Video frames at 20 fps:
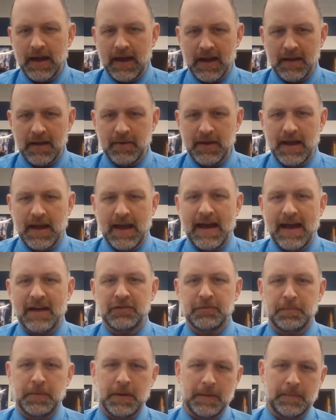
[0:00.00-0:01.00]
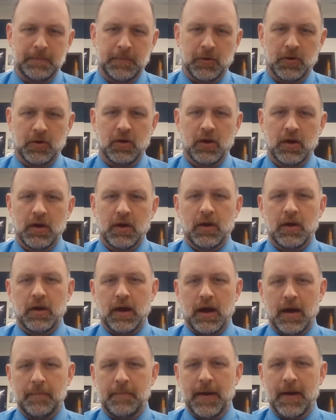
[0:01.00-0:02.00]
And I'm going to ask people
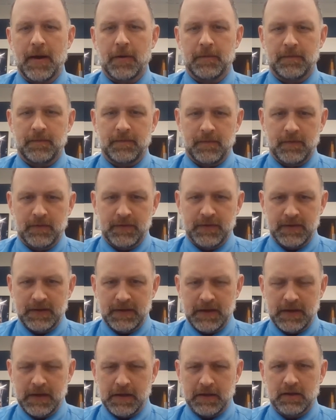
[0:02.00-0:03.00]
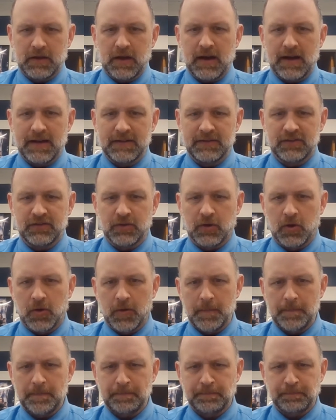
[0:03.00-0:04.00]
about the
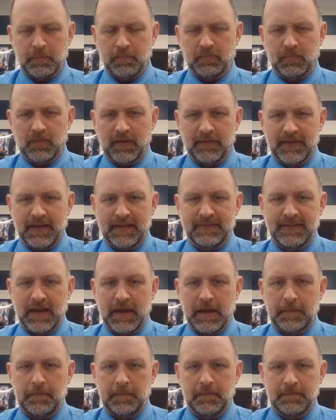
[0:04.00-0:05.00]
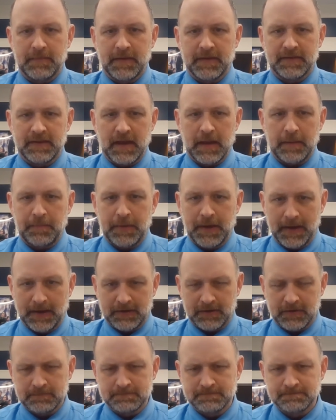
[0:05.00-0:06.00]
console that they
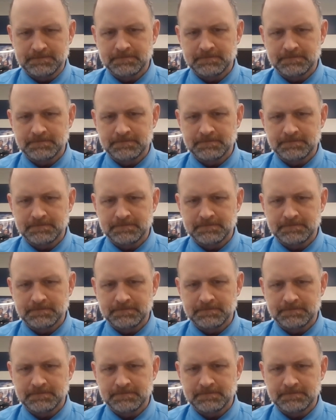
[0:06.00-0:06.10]
picked.